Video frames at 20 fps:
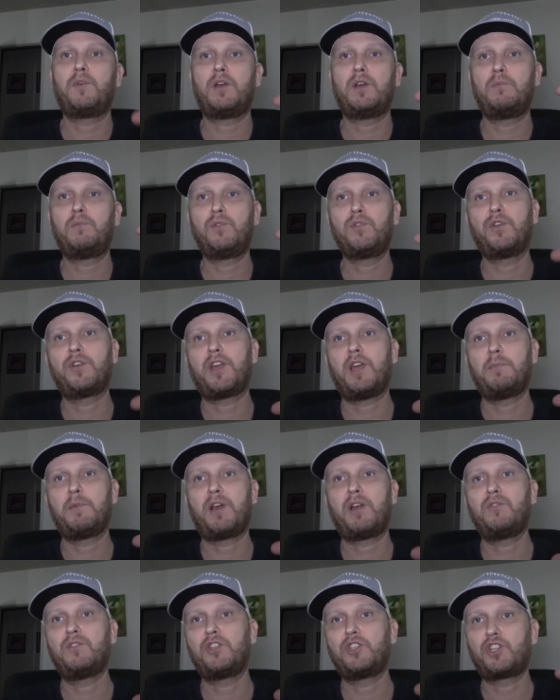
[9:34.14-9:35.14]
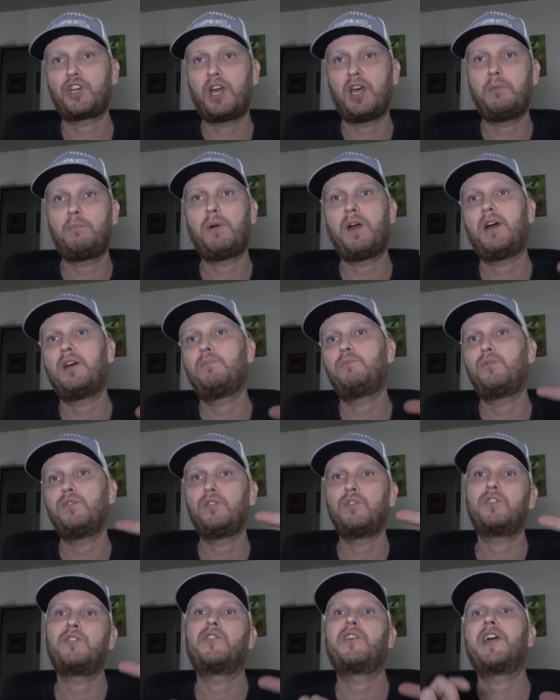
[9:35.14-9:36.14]
uh, put your camera on a tripod, put
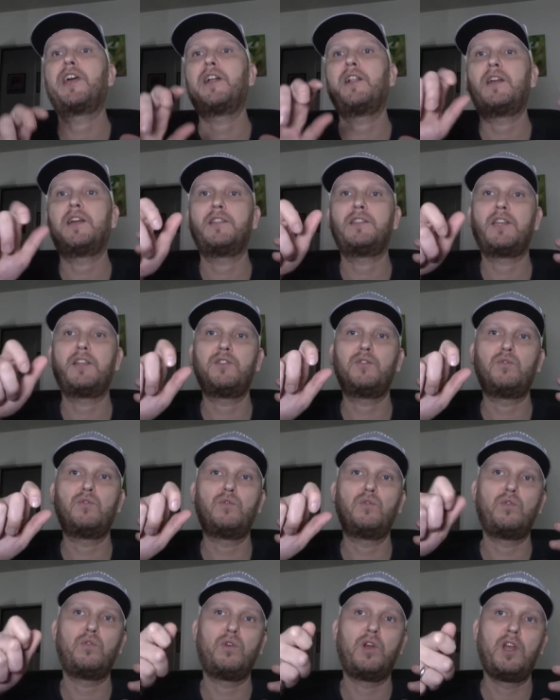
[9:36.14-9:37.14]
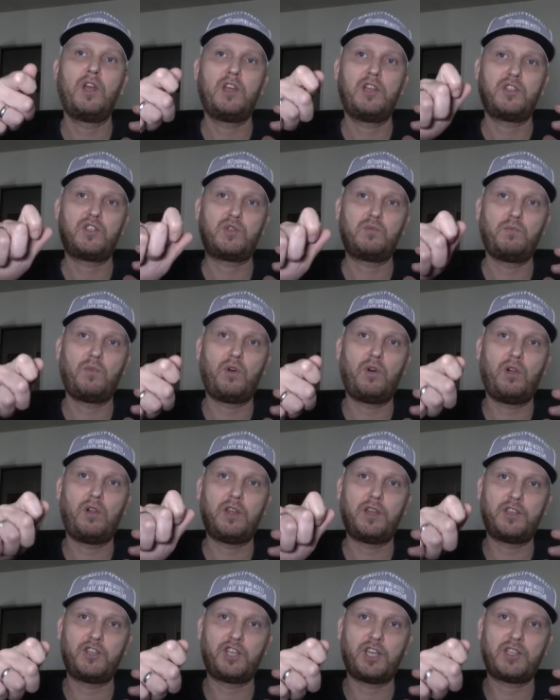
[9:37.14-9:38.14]
it on a rail, and then you do
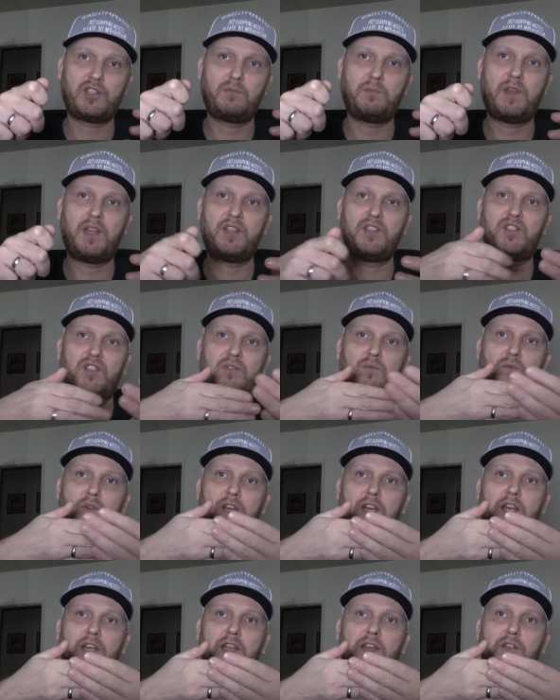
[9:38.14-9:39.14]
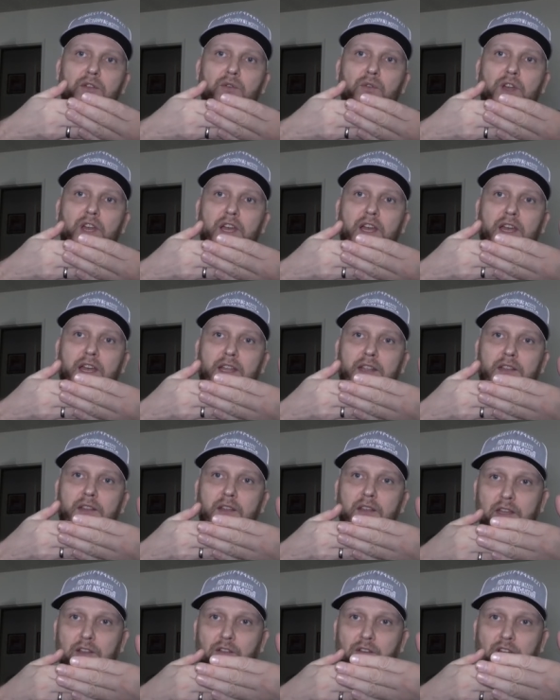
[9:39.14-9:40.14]
small adjustments where you
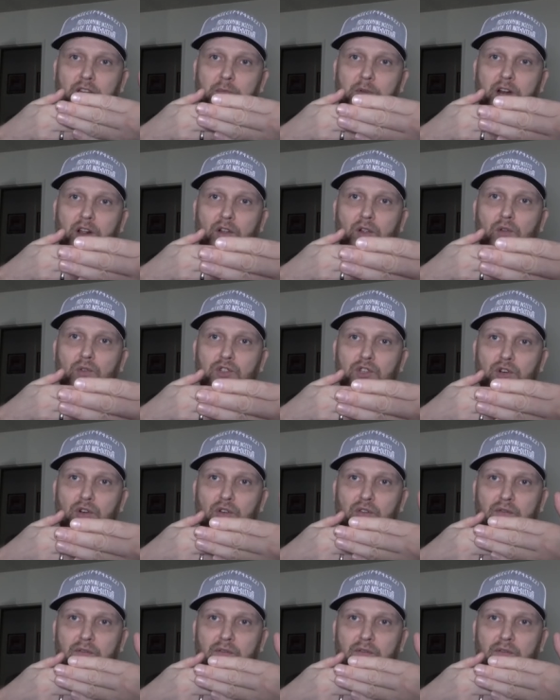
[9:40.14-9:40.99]
can get your camera closer or